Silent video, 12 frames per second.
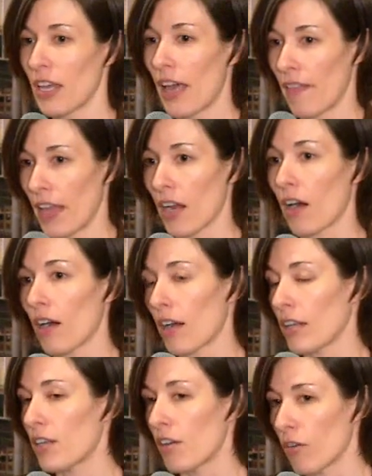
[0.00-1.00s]
and they are
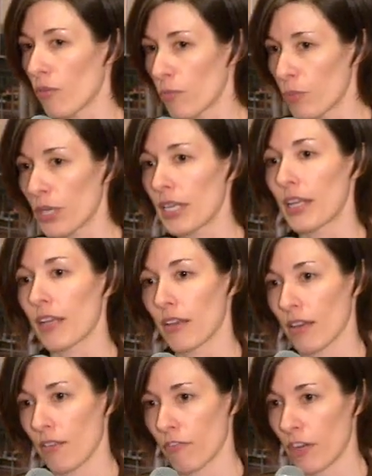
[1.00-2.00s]
you know breeding
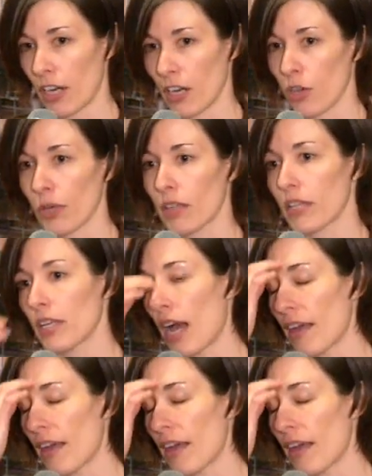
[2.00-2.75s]
very quickly.